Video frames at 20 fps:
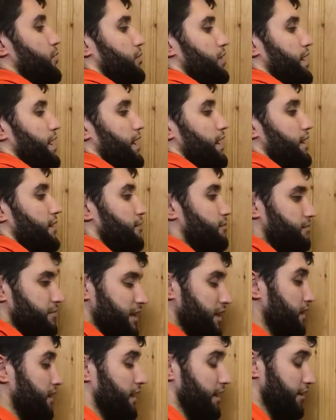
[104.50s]
that we had
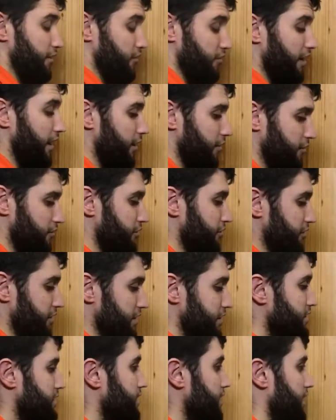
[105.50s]
lying around for
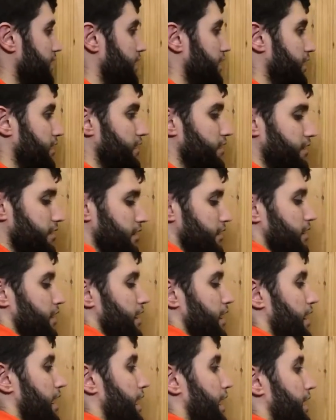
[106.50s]
this
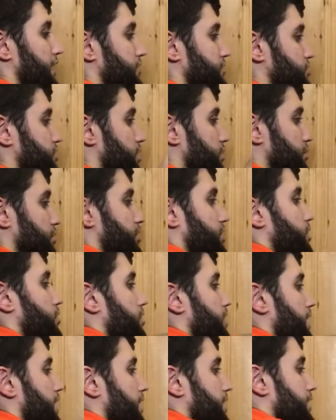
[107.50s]
on. So I'm going to go
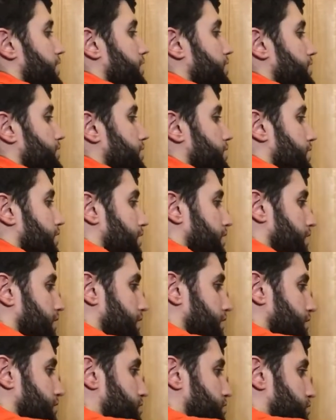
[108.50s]
ahead
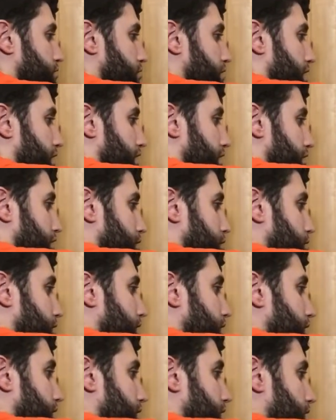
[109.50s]
and screw that in
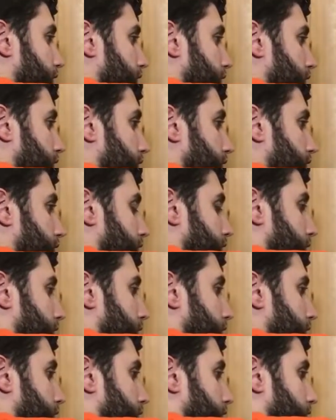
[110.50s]
quick.
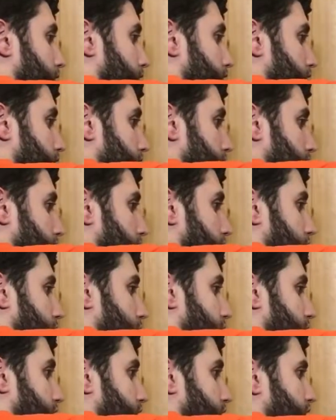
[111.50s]
Doesn't take
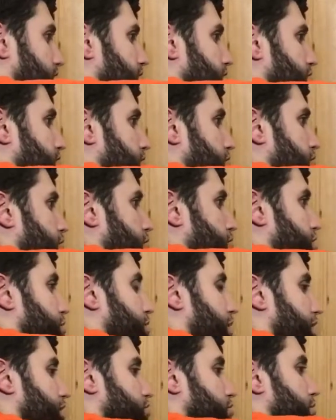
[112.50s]
much. And this is a full
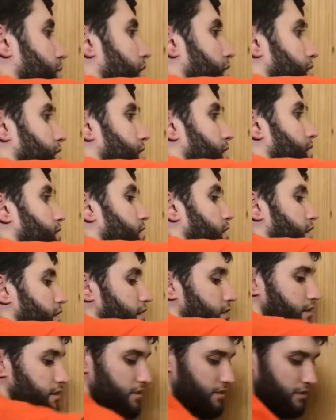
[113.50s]
spectrum LED
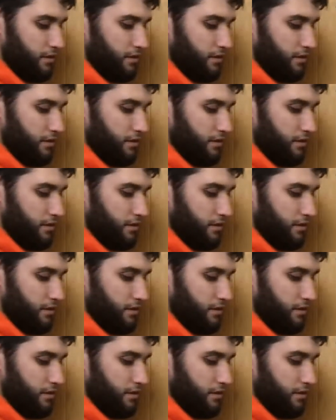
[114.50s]
light,